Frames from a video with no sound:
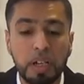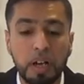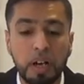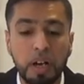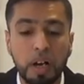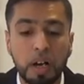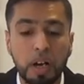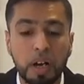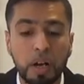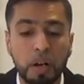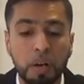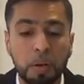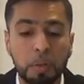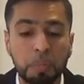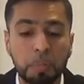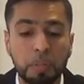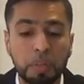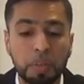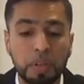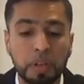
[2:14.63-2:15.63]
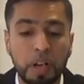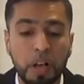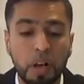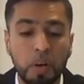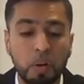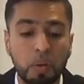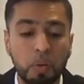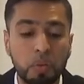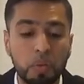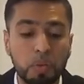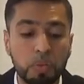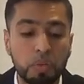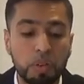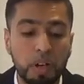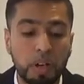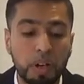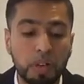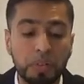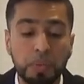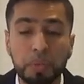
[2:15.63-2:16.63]
Now,
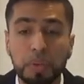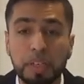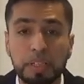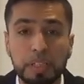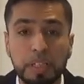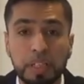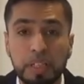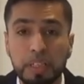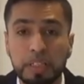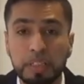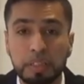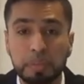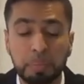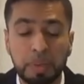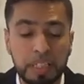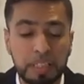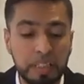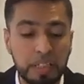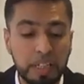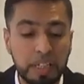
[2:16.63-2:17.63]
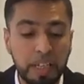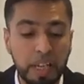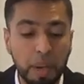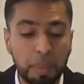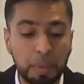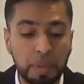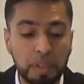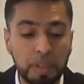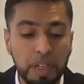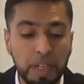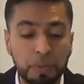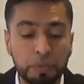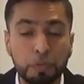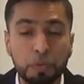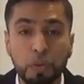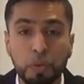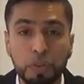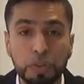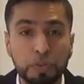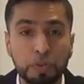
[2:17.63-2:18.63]
another reason is basically capital
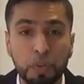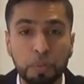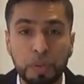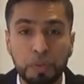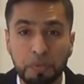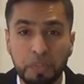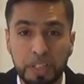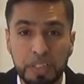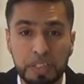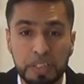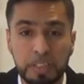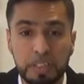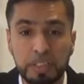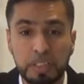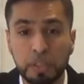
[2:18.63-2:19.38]
inflows from investors.